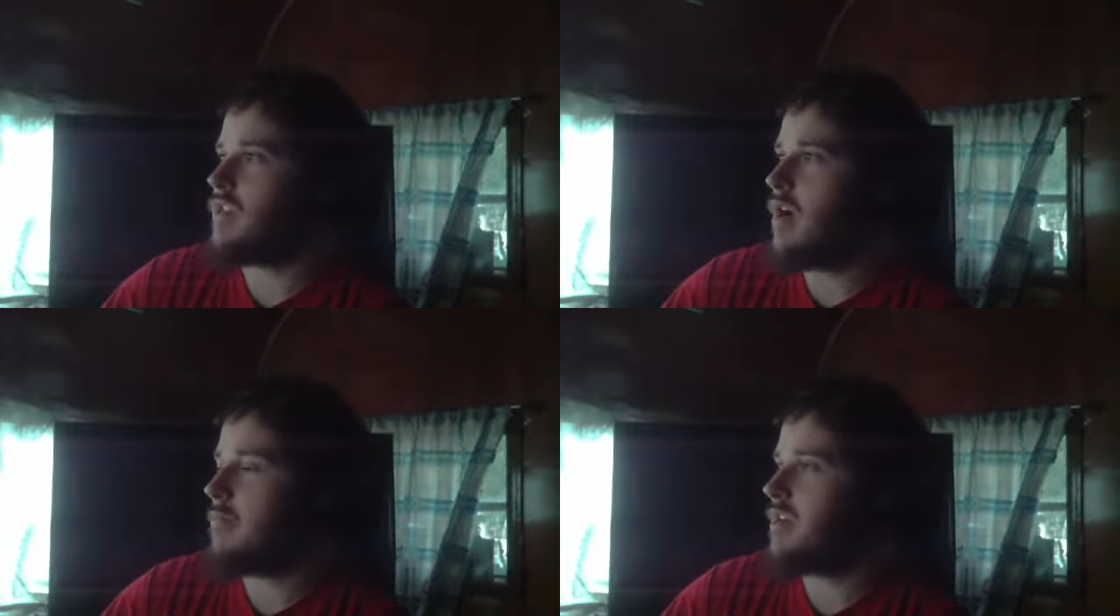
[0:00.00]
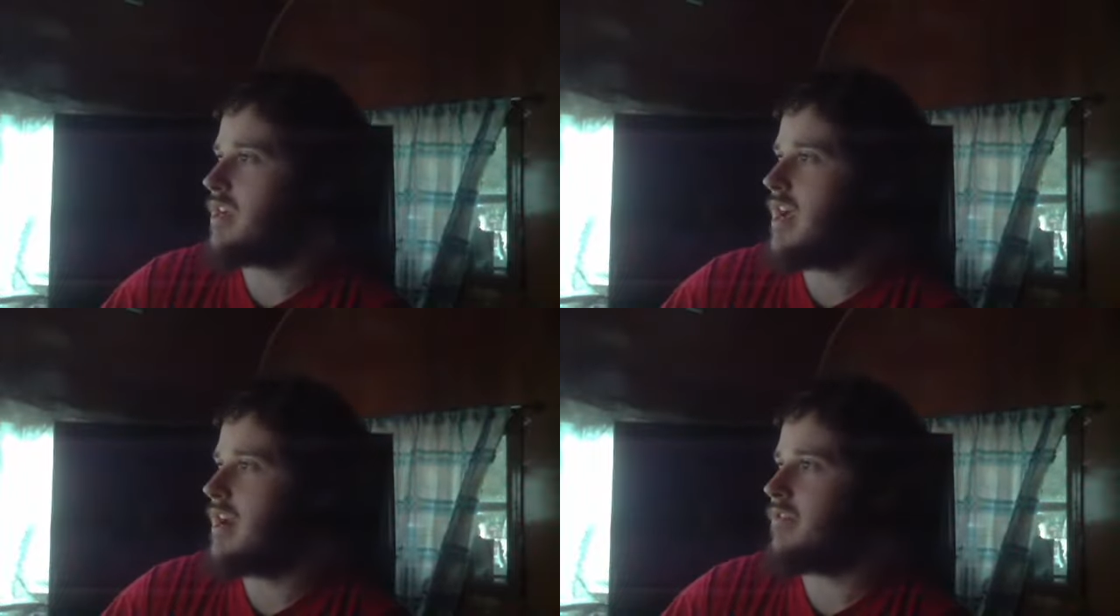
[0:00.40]
so I'm
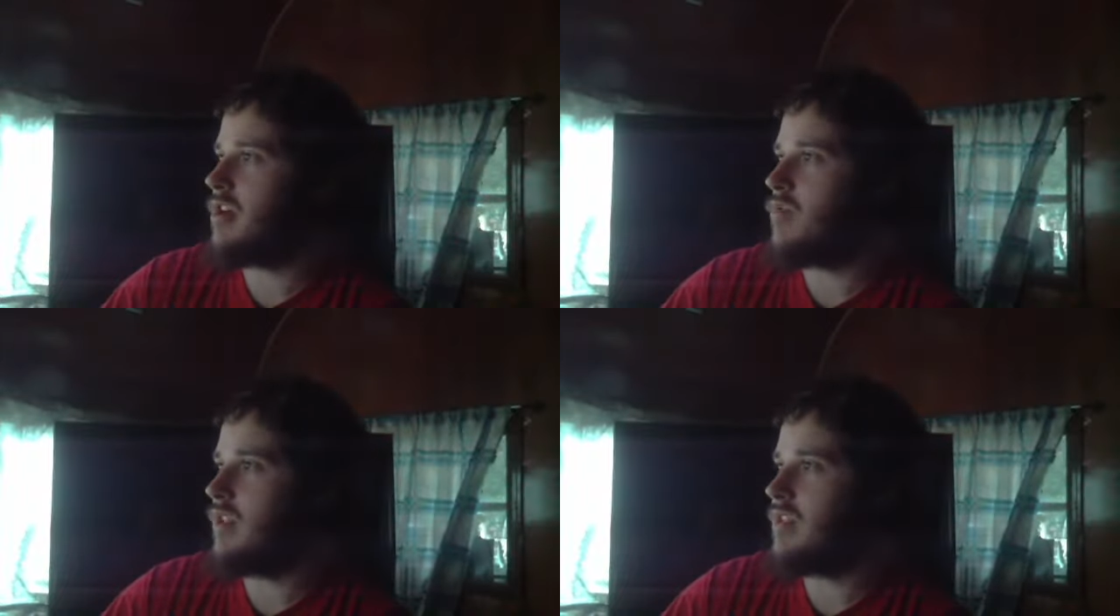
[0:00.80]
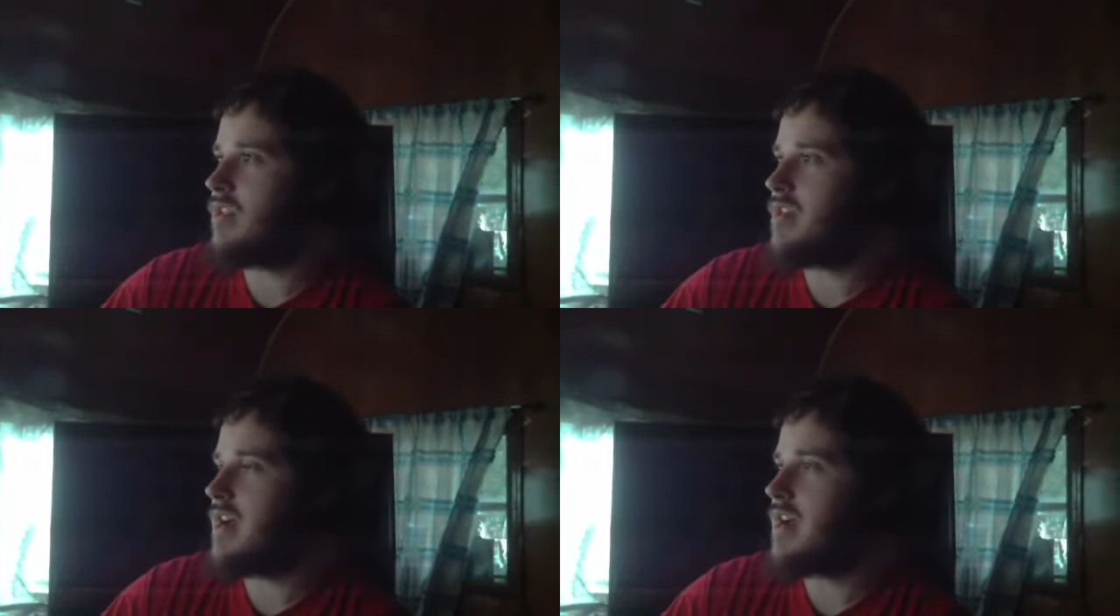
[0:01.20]
going to kind of go with
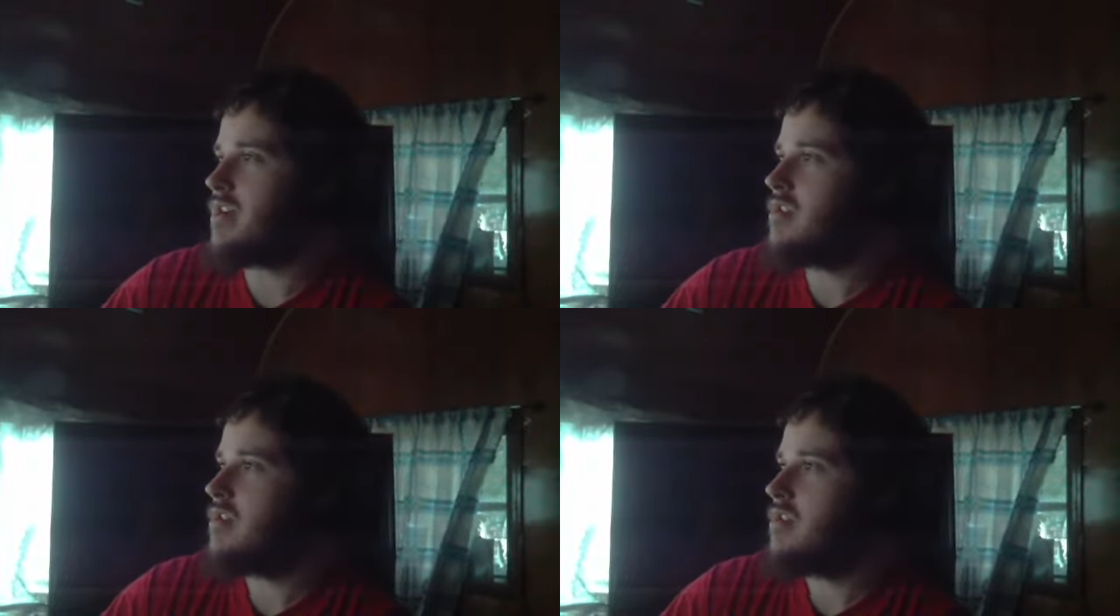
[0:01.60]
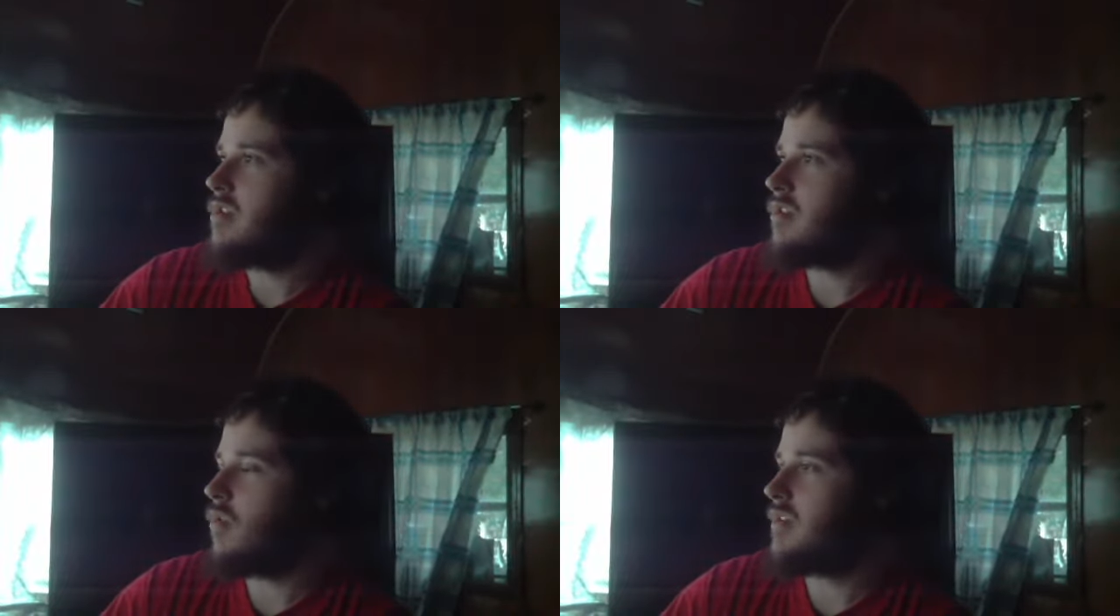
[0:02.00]

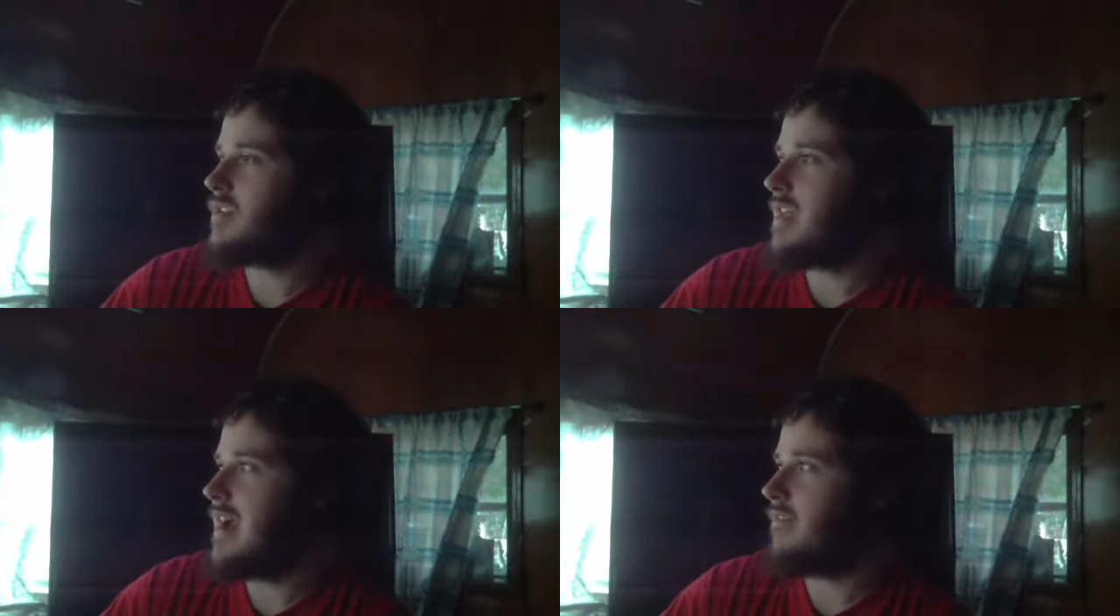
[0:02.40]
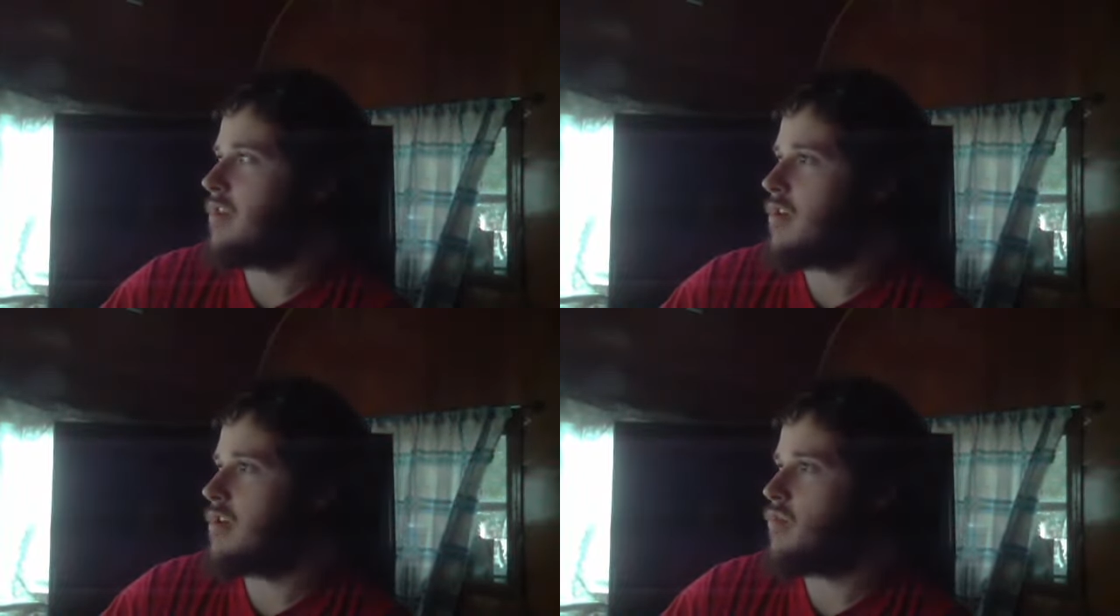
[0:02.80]
the ones that
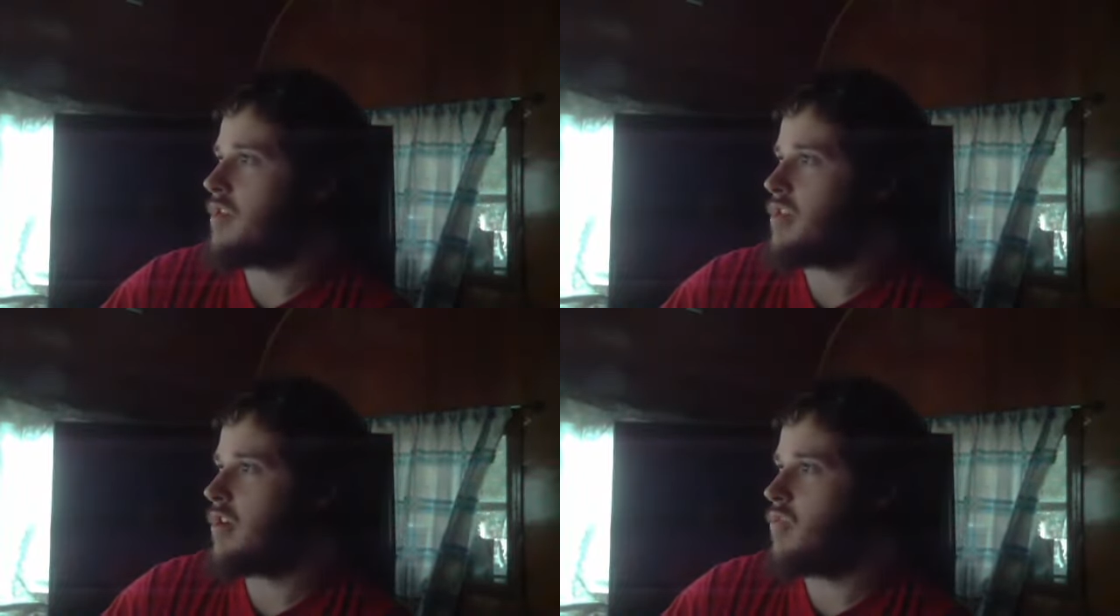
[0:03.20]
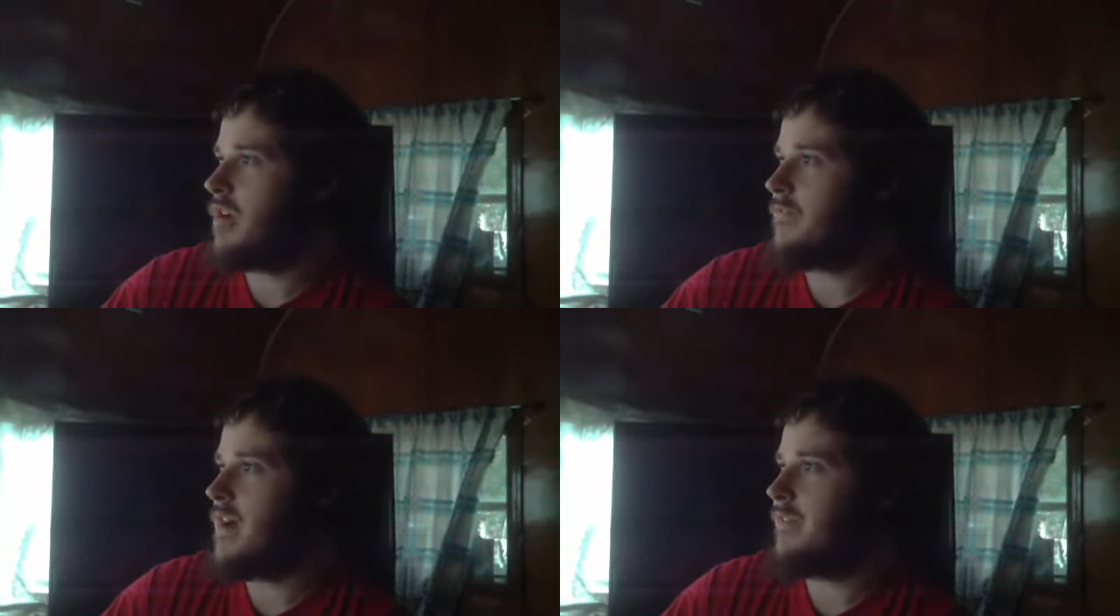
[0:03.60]
I've learned, which are
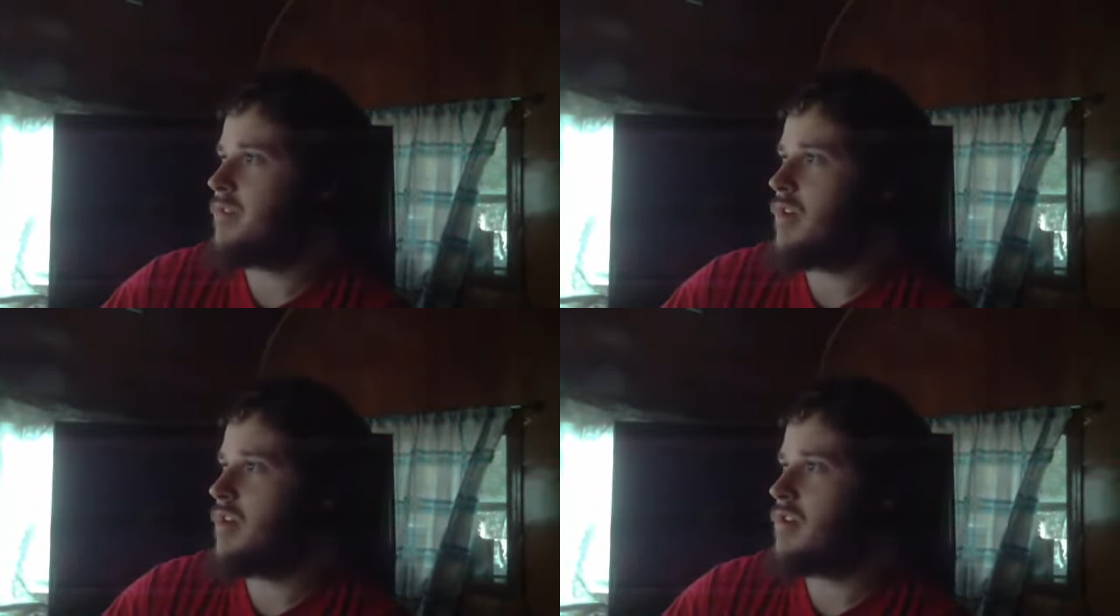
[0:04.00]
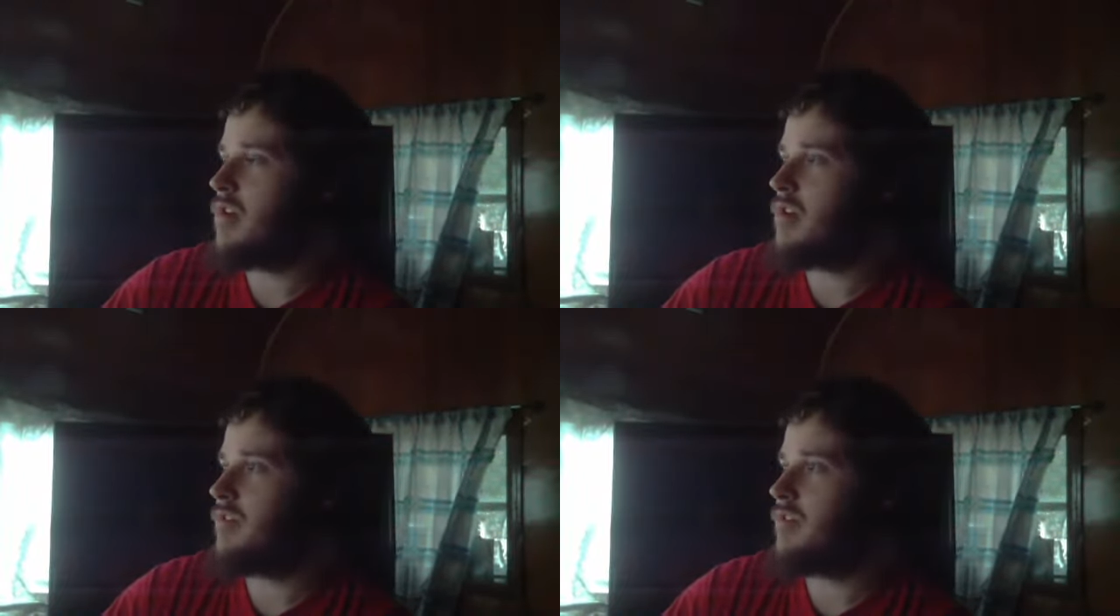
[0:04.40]
25 to 100